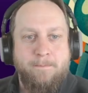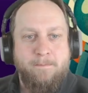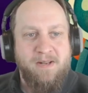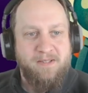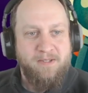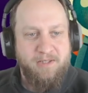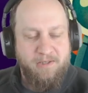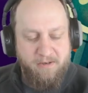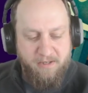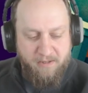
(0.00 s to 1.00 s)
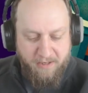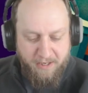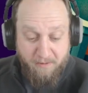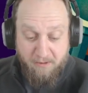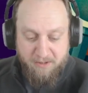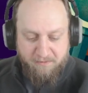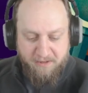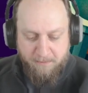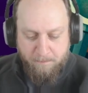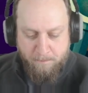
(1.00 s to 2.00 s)
build a story. And that was
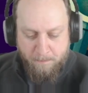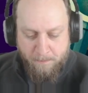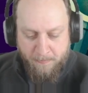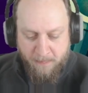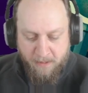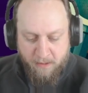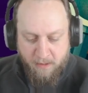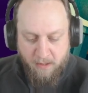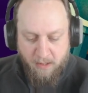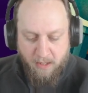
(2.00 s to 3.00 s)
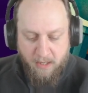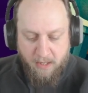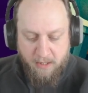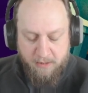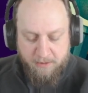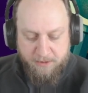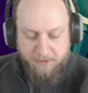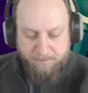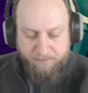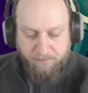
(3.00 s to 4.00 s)
fun. And
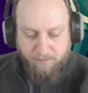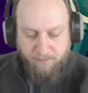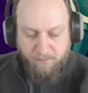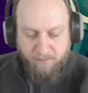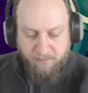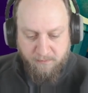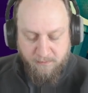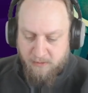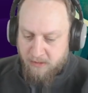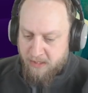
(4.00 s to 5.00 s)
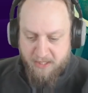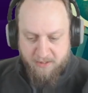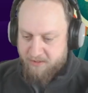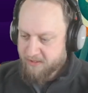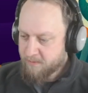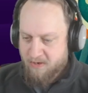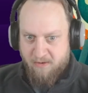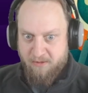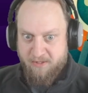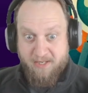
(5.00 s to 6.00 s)
later somehow
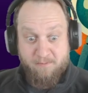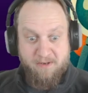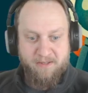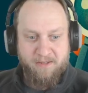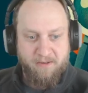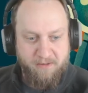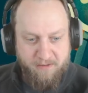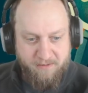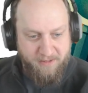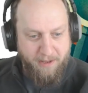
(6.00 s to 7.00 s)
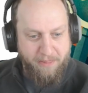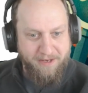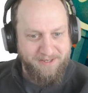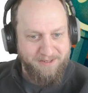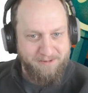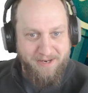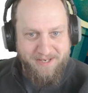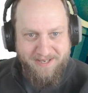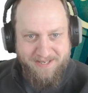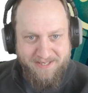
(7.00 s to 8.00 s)
someone got, I think, the great
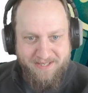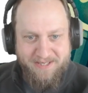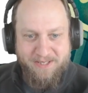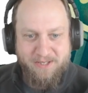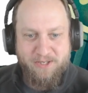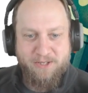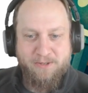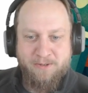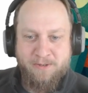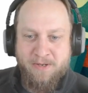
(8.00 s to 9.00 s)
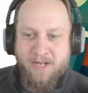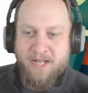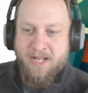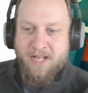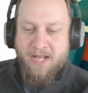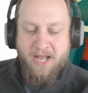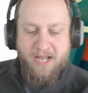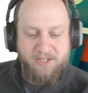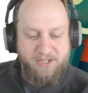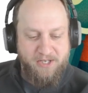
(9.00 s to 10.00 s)
idea to
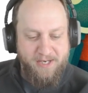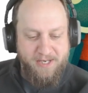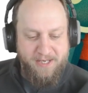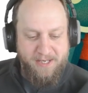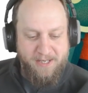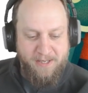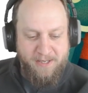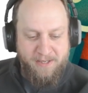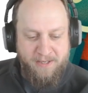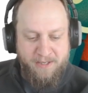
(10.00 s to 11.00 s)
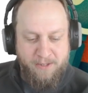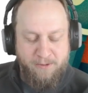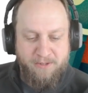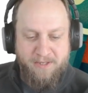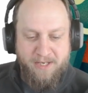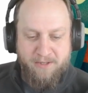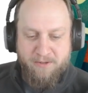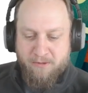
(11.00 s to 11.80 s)
actually use that to